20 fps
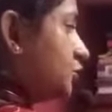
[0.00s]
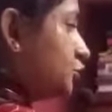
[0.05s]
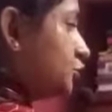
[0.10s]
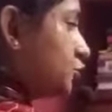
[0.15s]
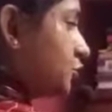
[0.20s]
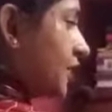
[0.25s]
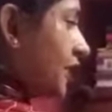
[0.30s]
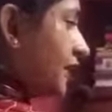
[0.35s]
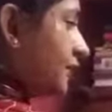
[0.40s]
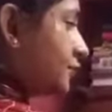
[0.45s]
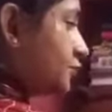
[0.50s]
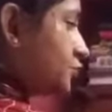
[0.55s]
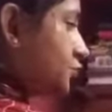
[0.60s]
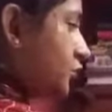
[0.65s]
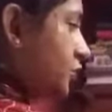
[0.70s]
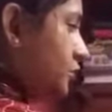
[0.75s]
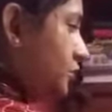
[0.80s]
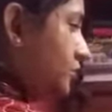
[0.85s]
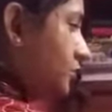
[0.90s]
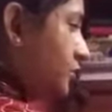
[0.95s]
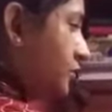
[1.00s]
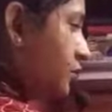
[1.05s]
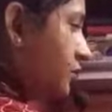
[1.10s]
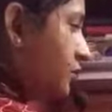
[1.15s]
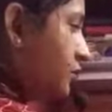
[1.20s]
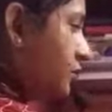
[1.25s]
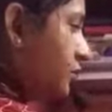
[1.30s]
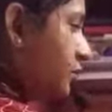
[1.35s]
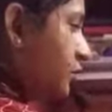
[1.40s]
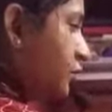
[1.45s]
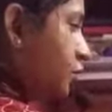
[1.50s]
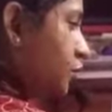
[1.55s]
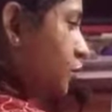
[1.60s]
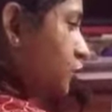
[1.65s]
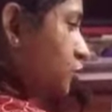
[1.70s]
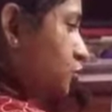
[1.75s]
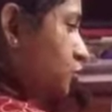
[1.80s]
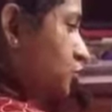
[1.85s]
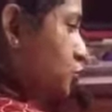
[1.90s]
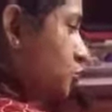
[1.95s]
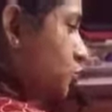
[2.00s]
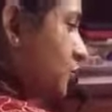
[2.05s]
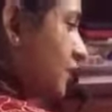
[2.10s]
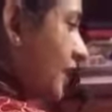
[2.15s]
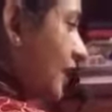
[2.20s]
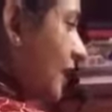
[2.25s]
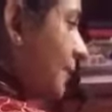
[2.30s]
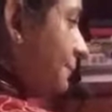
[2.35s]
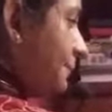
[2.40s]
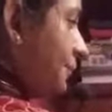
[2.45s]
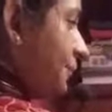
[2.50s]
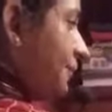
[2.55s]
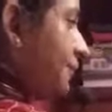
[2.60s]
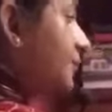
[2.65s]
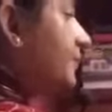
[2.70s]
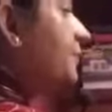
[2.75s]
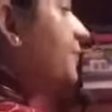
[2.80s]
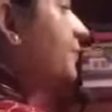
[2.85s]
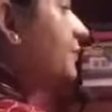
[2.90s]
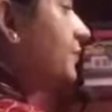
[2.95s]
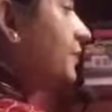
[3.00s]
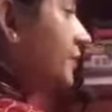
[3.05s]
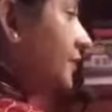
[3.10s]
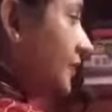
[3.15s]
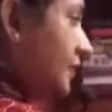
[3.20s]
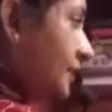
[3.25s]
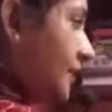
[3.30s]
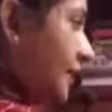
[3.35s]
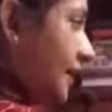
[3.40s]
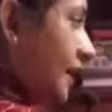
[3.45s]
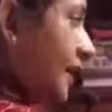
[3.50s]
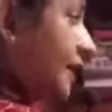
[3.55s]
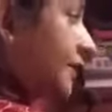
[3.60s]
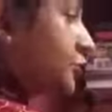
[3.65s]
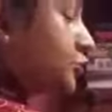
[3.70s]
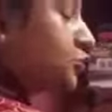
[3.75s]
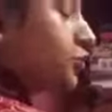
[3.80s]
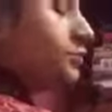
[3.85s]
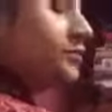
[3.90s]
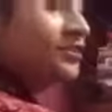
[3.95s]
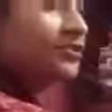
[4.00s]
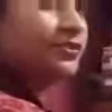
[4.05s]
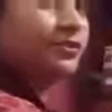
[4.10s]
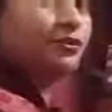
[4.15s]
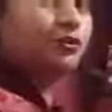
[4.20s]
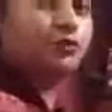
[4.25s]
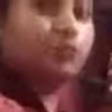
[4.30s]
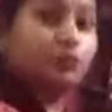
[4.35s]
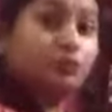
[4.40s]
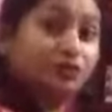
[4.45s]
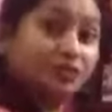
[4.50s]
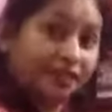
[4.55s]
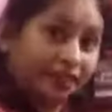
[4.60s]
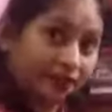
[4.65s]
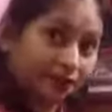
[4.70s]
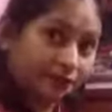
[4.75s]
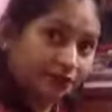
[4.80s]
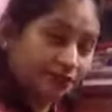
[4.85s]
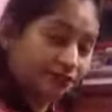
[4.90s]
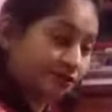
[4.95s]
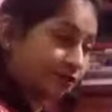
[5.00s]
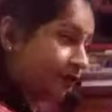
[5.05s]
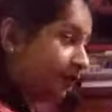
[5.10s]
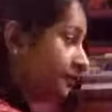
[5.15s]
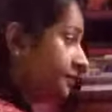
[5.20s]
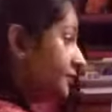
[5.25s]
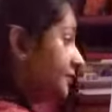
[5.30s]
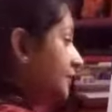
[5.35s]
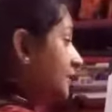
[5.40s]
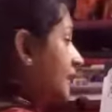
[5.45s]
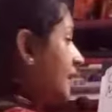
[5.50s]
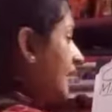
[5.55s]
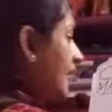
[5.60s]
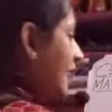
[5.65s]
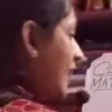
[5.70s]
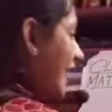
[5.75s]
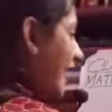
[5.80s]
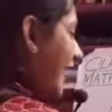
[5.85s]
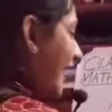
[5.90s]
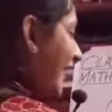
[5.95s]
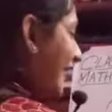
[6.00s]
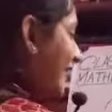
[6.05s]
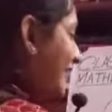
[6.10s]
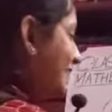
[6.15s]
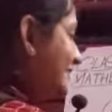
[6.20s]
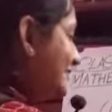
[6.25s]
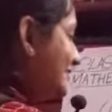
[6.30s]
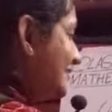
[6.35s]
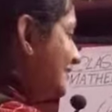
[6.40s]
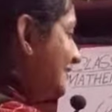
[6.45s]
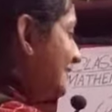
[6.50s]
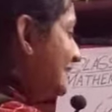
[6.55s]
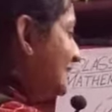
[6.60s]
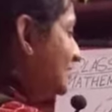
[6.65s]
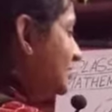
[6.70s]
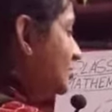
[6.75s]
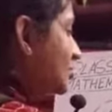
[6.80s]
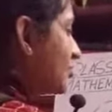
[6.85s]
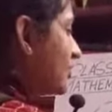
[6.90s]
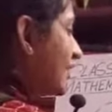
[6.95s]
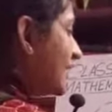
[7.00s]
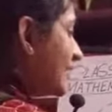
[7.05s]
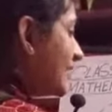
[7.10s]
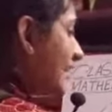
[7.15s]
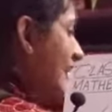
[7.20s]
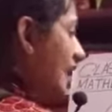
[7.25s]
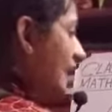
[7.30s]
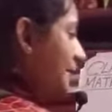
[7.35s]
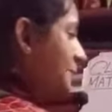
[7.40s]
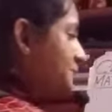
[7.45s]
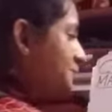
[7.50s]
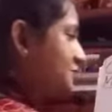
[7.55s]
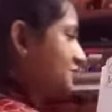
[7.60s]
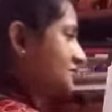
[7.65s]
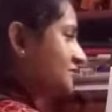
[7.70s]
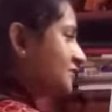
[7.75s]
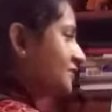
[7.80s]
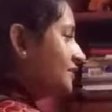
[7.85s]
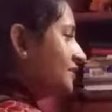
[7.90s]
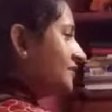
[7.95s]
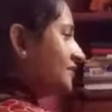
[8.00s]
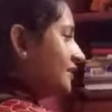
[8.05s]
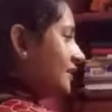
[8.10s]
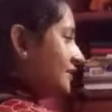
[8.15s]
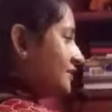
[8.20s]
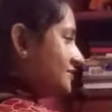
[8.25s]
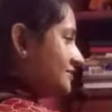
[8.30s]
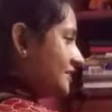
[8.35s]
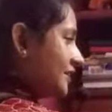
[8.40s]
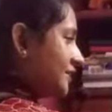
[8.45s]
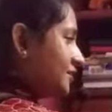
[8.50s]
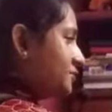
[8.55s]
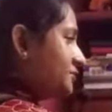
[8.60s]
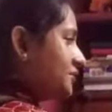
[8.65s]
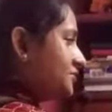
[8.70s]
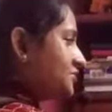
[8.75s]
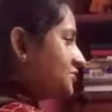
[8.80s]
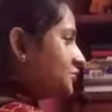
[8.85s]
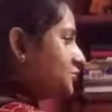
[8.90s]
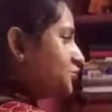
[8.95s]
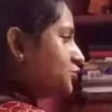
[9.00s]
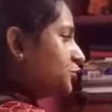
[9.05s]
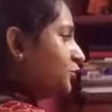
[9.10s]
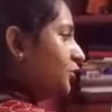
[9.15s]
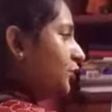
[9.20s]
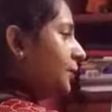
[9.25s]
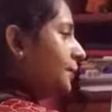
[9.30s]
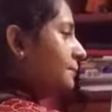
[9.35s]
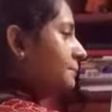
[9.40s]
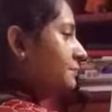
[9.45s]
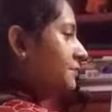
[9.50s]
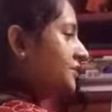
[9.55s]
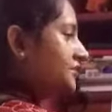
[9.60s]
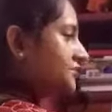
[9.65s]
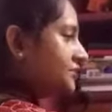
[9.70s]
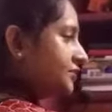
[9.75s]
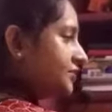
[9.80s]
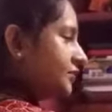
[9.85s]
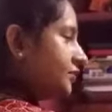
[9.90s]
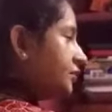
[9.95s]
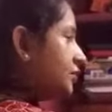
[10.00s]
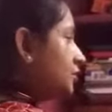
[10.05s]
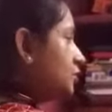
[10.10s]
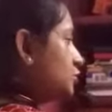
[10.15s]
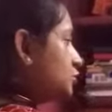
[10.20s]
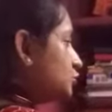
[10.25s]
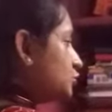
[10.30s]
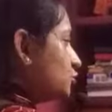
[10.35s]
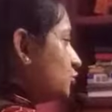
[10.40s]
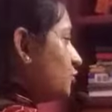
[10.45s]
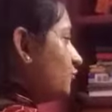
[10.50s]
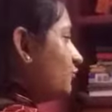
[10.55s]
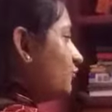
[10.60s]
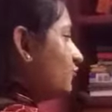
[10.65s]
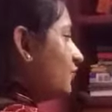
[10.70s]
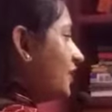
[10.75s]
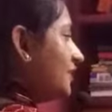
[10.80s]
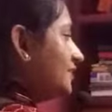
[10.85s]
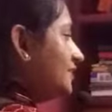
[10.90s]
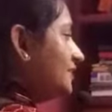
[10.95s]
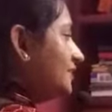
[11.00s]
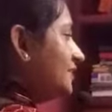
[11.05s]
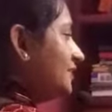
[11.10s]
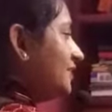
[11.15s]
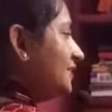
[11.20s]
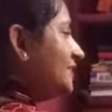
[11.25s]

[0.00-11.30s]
to hecto, 2 gap, hectometer to decameter, and 3 gaps, decameter to meter. So, finally,